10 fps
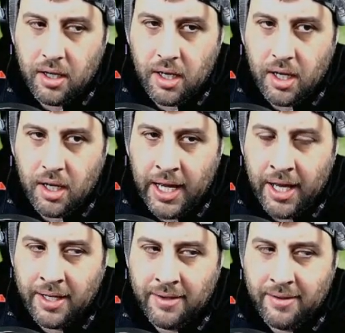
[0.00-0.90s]

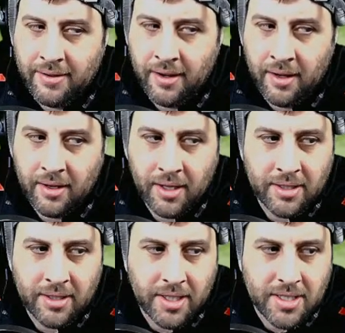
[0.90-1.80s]
And he
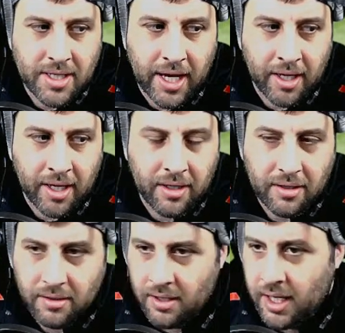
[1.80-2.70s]
did say that
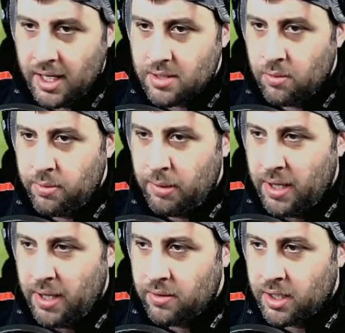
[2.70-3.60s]
the next one would be a
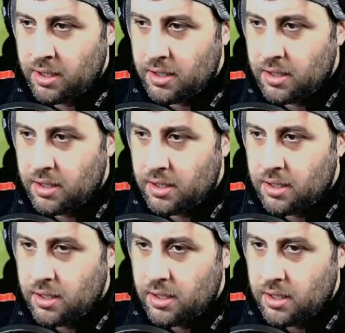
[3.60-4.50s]
penalty.
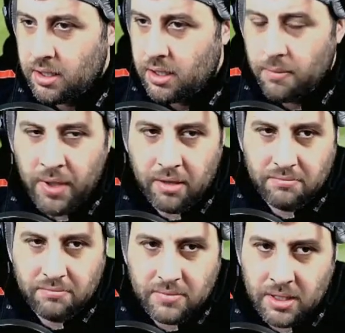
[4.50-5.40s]
But
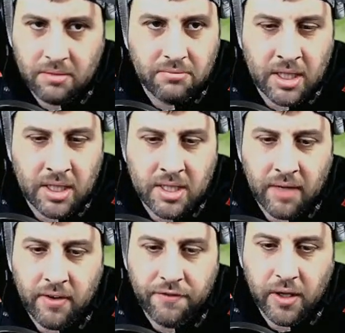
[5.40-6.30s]
he's given a
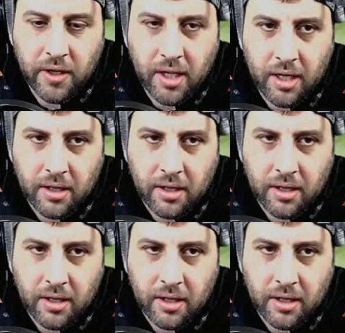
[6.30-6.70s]
free kick.